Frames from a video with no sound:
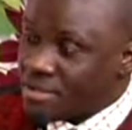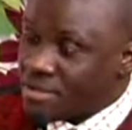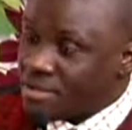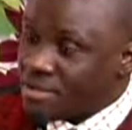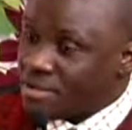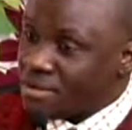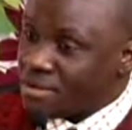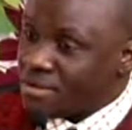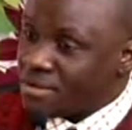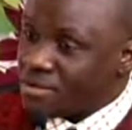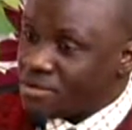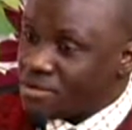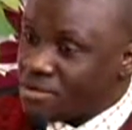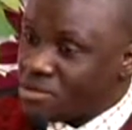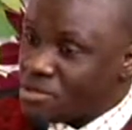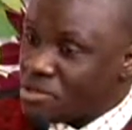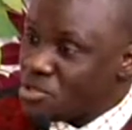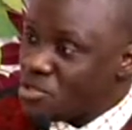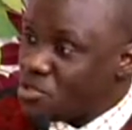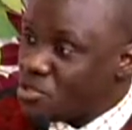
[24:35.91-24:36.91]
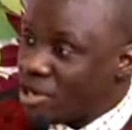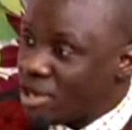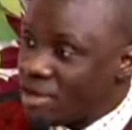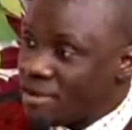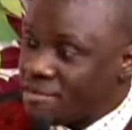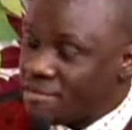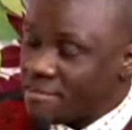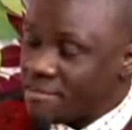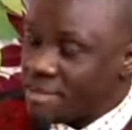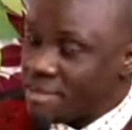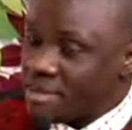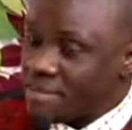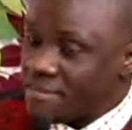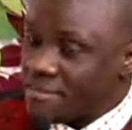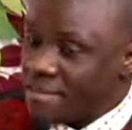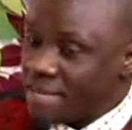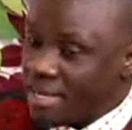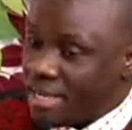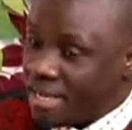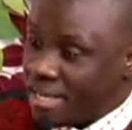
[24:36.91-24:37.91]
You know, those who have
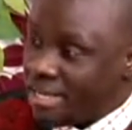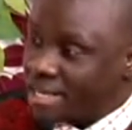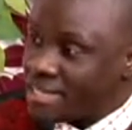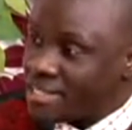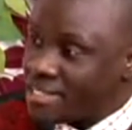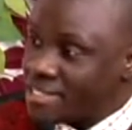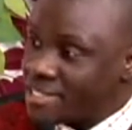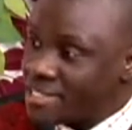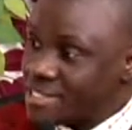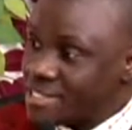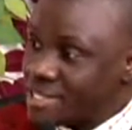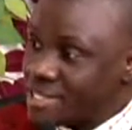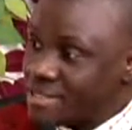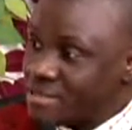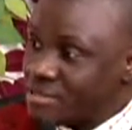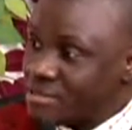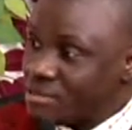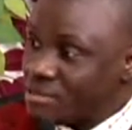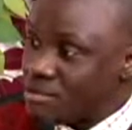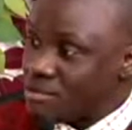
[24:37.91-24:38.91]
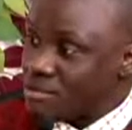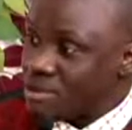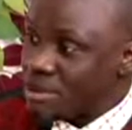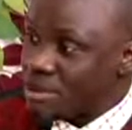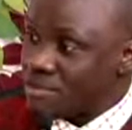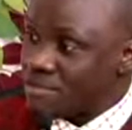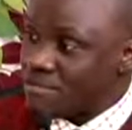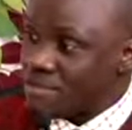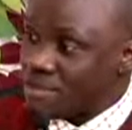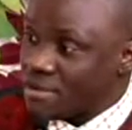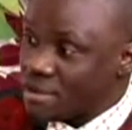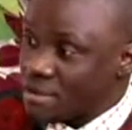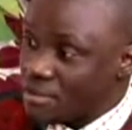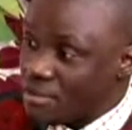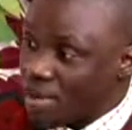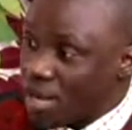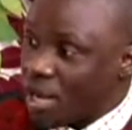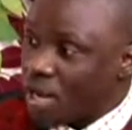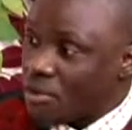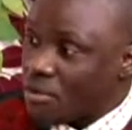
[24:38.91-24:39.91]
the lands and who have
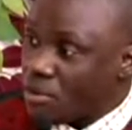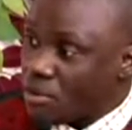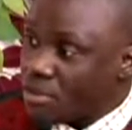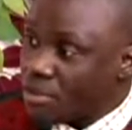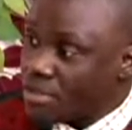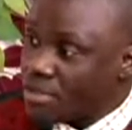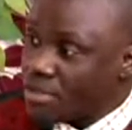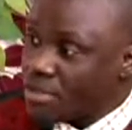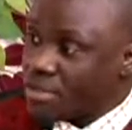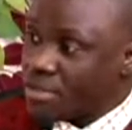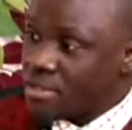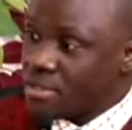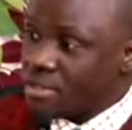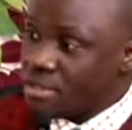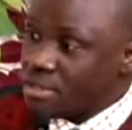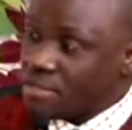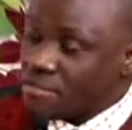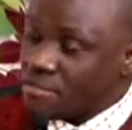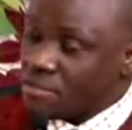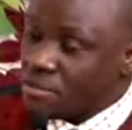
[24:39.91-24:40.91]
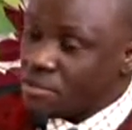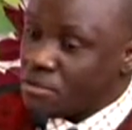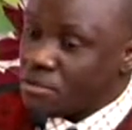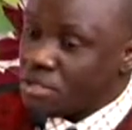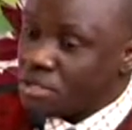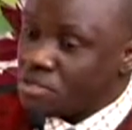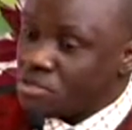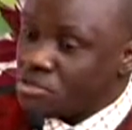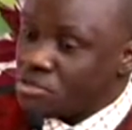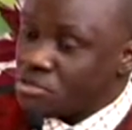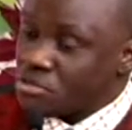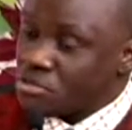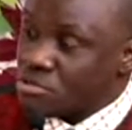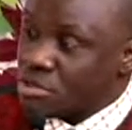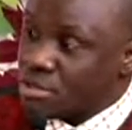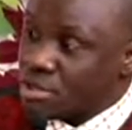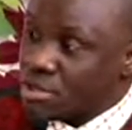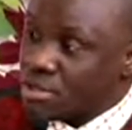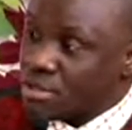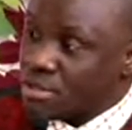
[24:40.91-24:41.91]
power, they don't want to
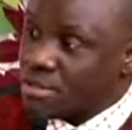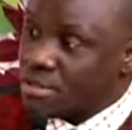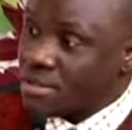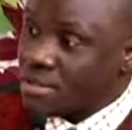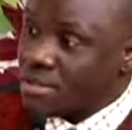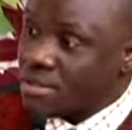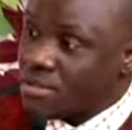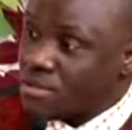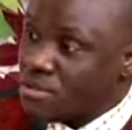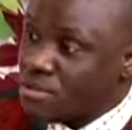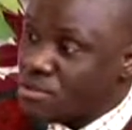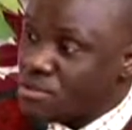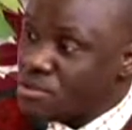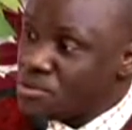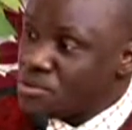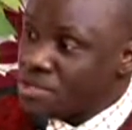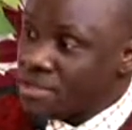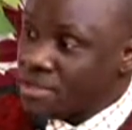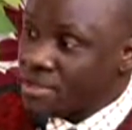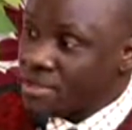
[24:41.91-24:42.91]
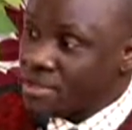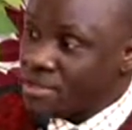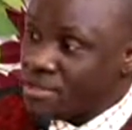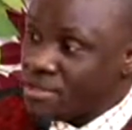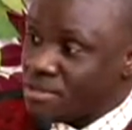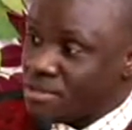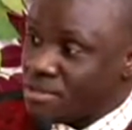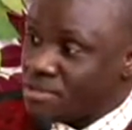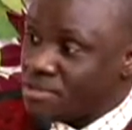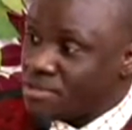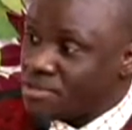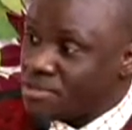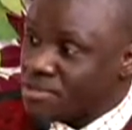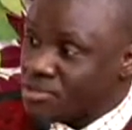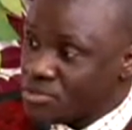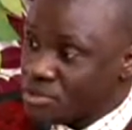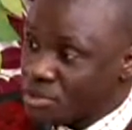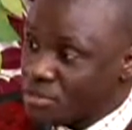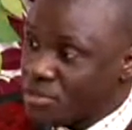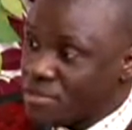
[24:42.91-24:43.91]
lose, you know,
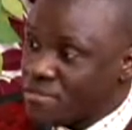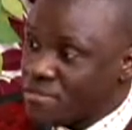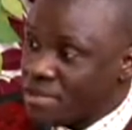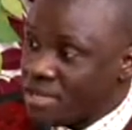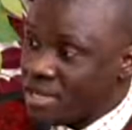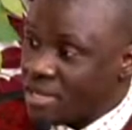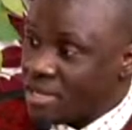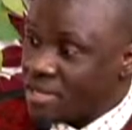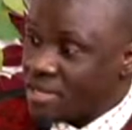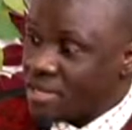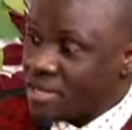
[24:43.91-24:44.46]
some of their